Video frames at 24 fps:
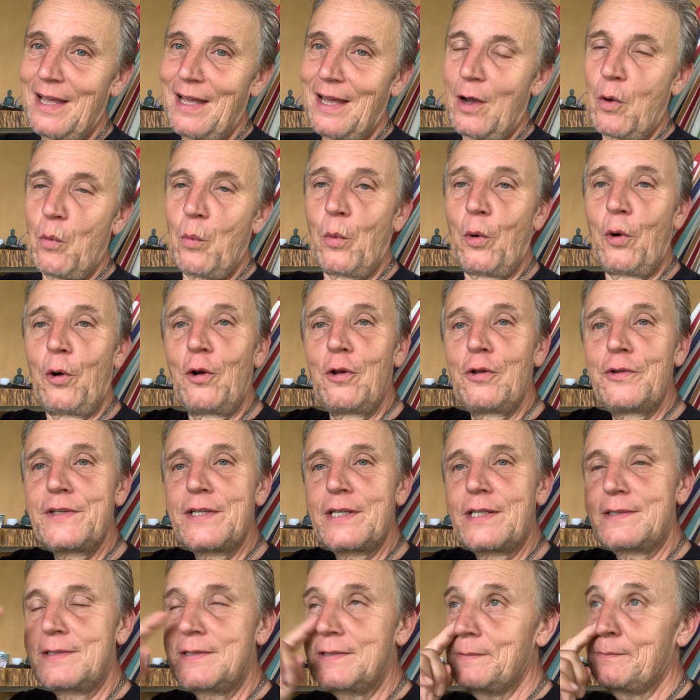a world
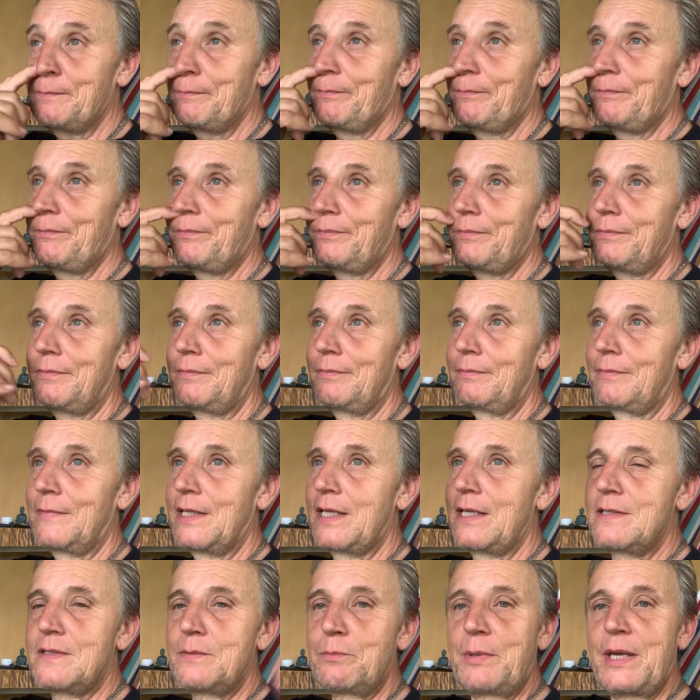that
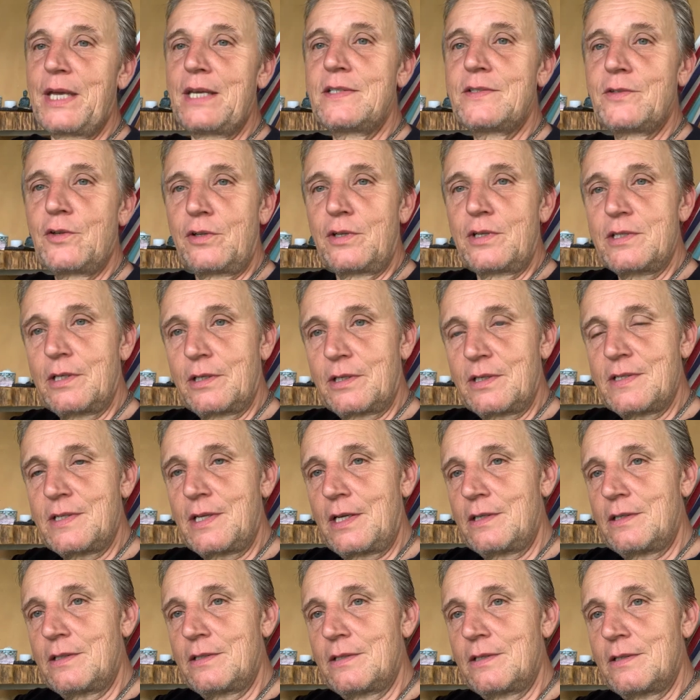is based on a
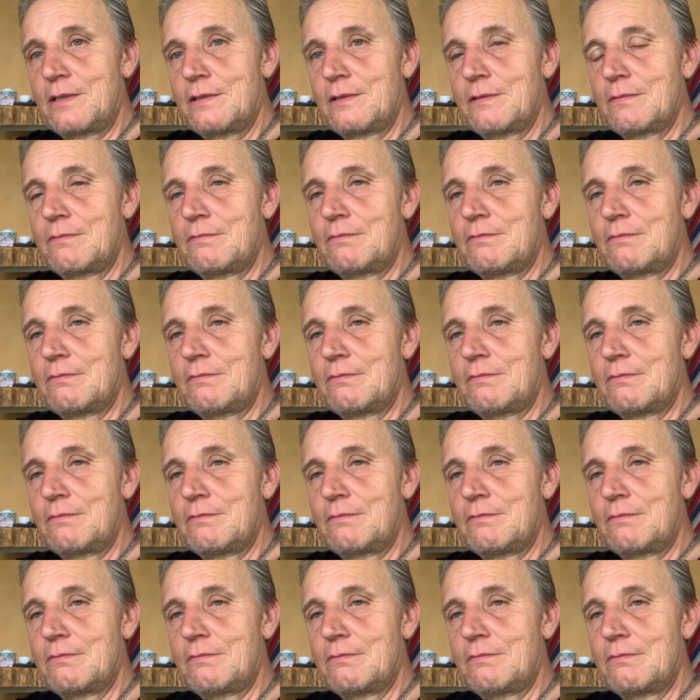success,